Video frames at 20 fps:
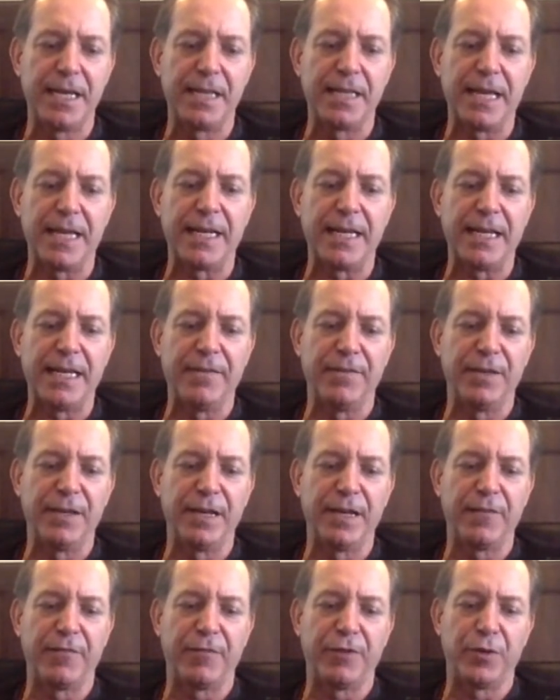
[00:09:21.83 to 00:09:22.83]
that
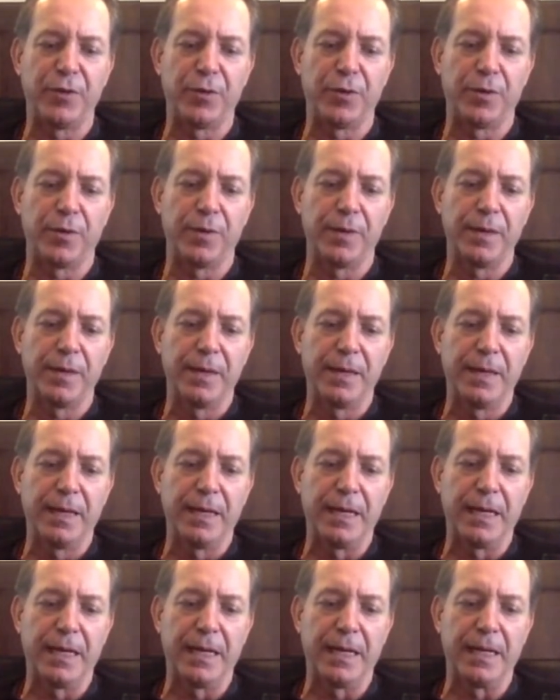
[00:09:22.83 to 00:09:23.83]
even if you're
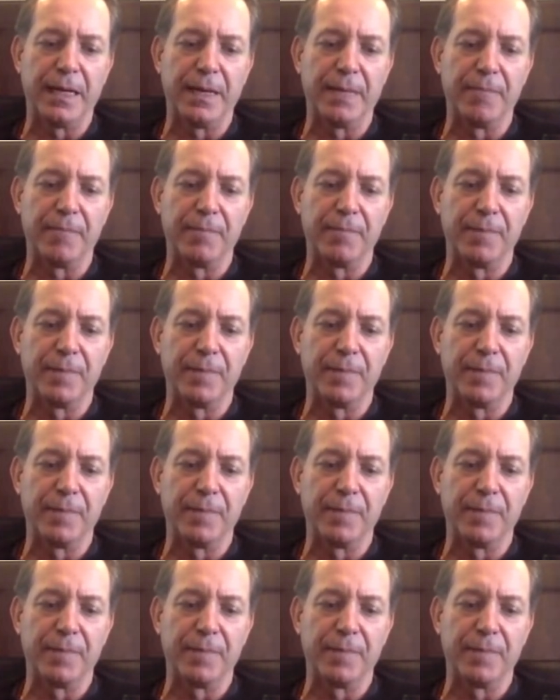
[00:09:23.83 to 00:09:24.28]
a